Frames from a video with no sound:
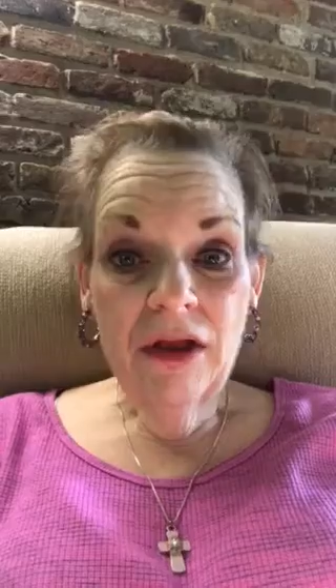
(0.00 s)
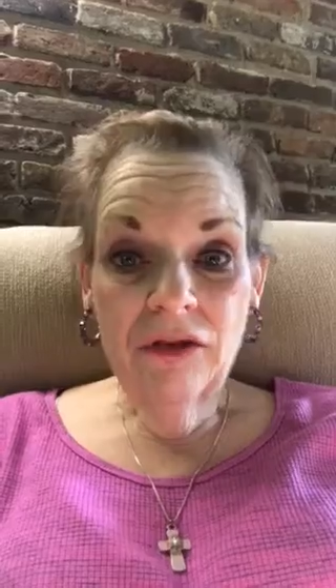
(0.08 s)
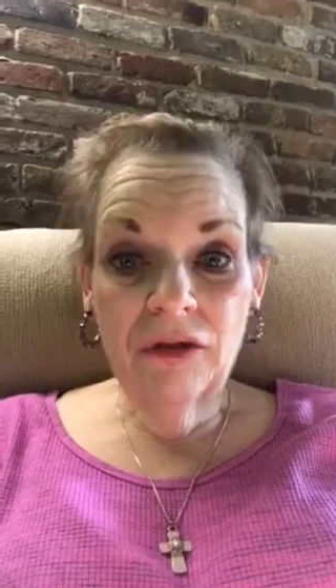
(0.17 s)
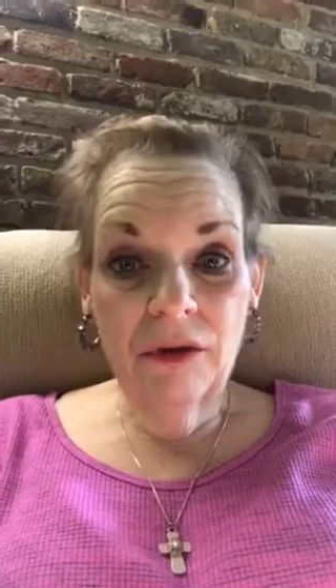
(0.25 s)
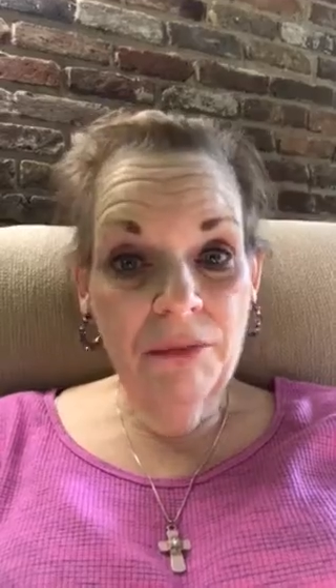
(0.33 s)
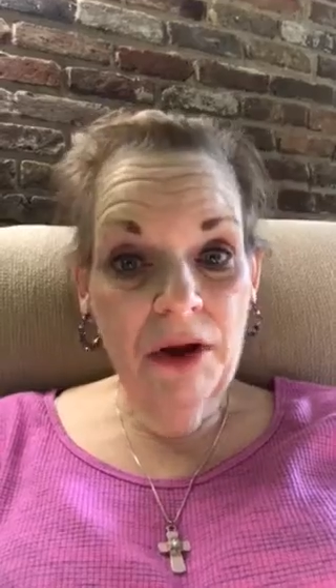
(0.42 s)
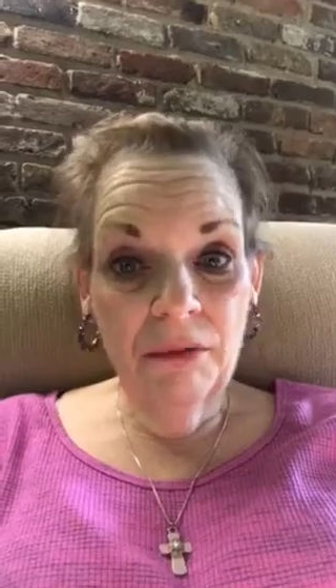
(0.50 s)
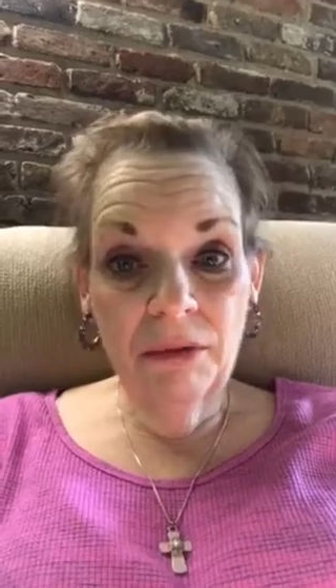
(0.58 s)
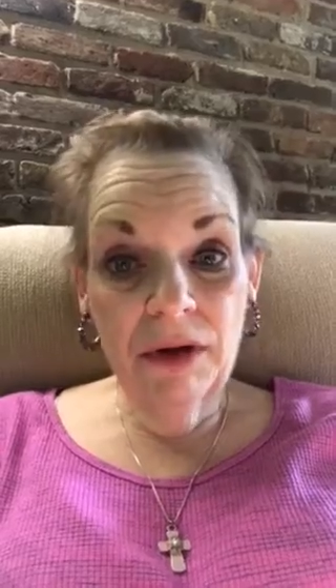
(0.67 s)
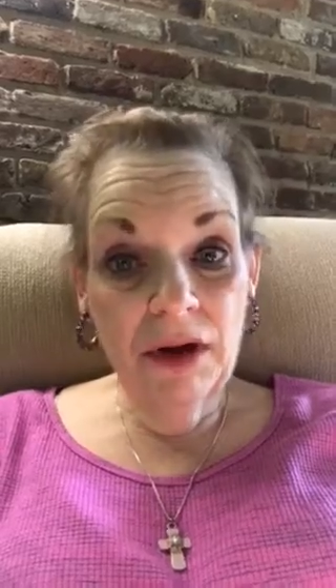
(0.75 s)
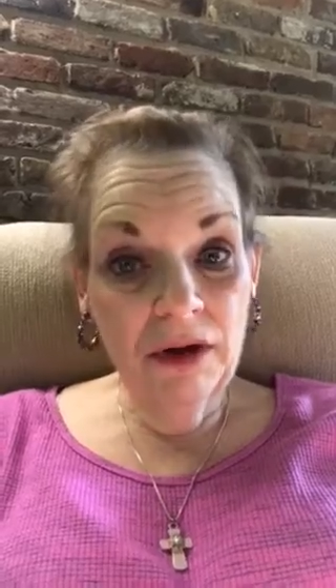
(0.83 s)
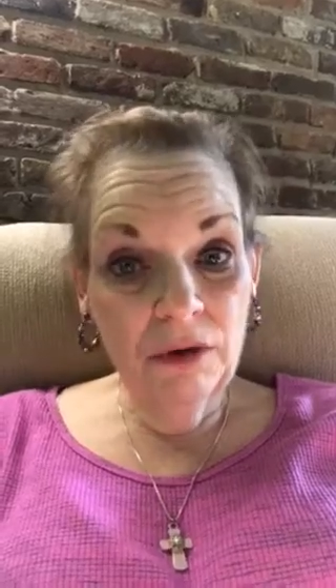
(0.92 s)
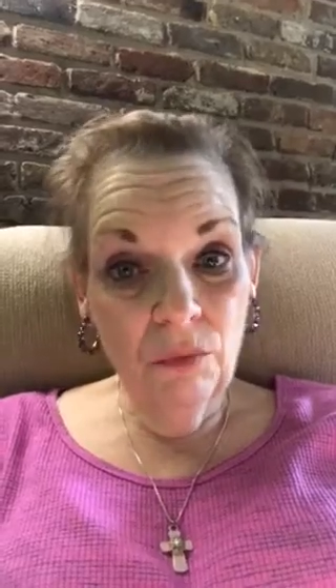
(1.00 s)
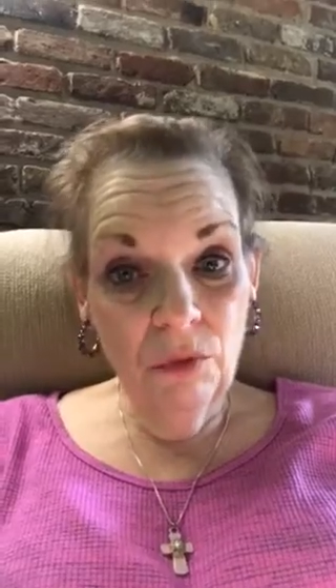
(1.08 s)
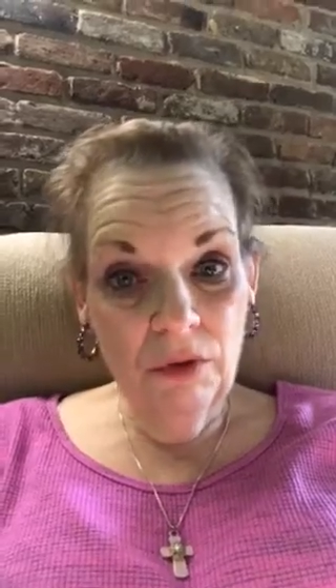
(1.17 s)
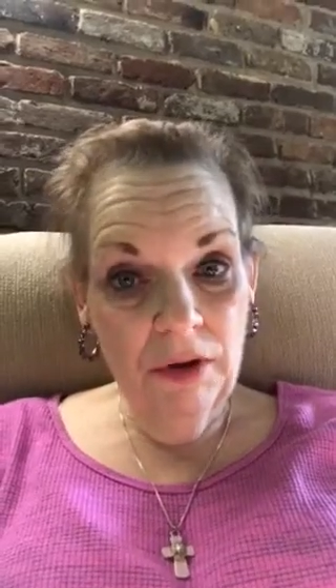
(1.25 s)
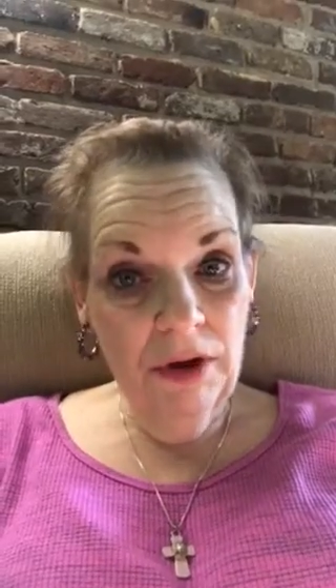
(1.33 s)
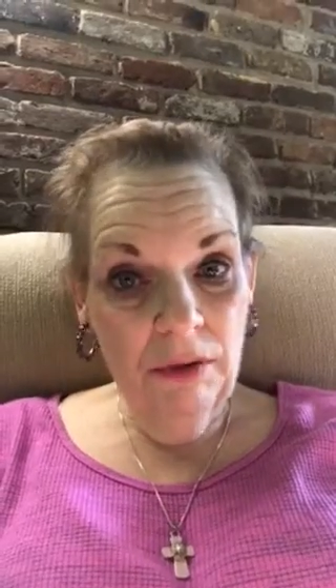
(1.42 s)
So I'm not really going to
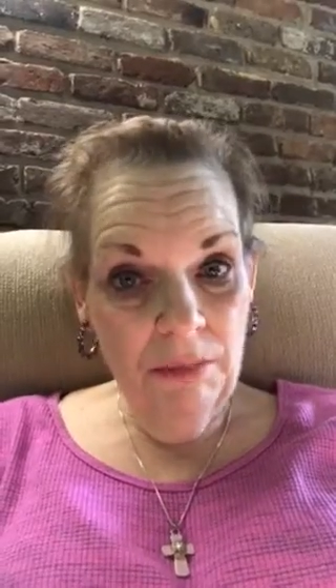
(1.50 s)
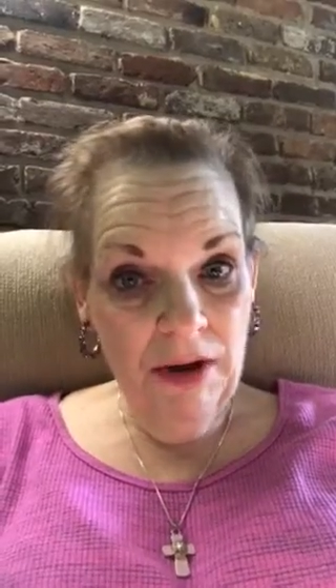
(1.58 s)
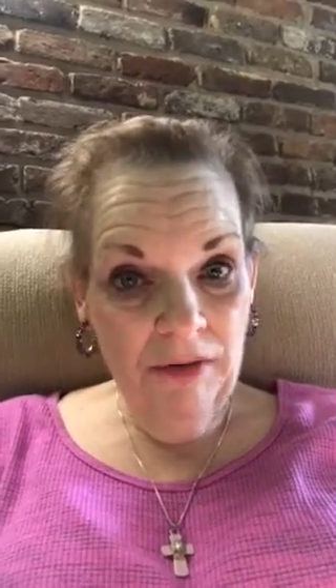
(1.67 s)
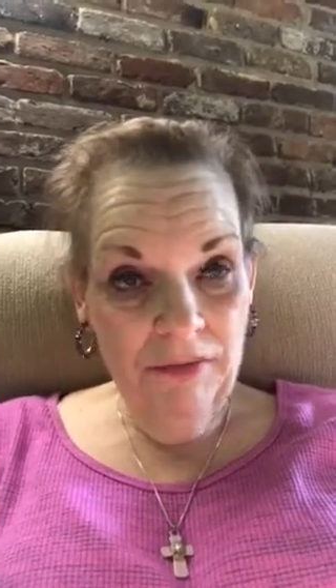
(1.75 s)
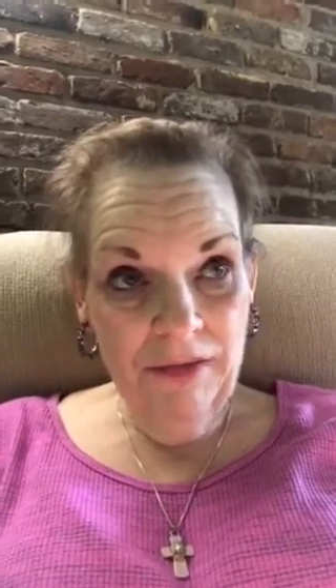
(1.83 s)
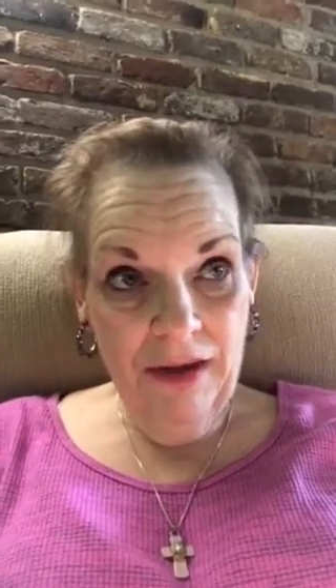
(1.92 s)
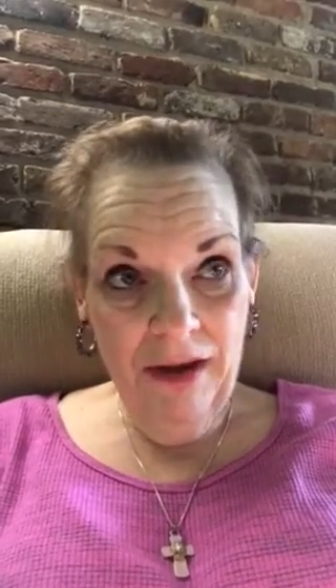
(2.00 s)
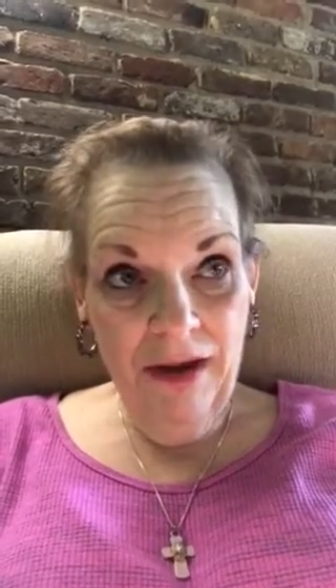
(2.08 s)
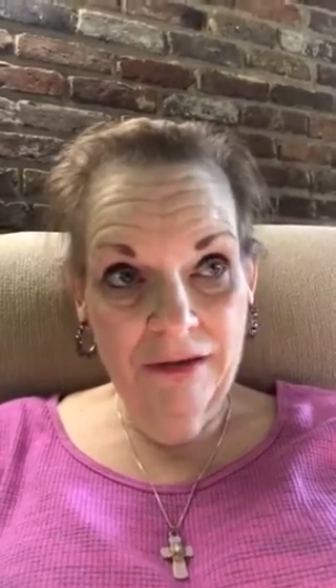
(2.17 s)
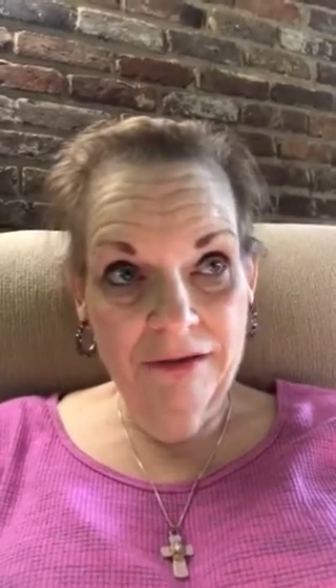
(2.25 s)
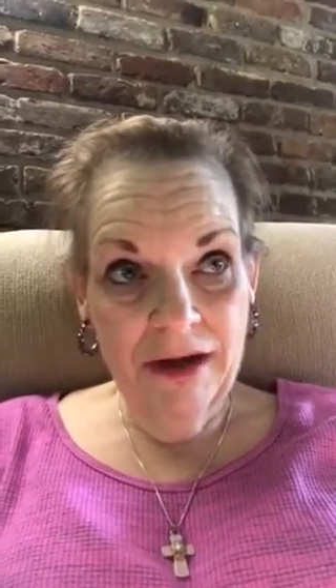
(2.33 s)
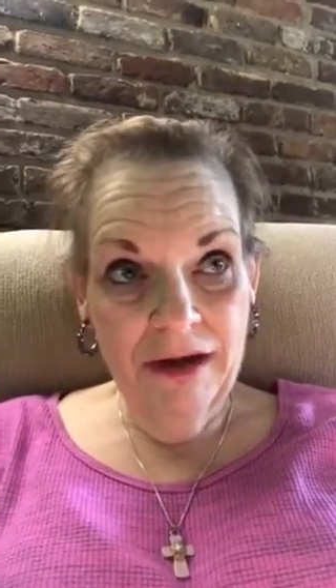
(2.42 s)
worry about that.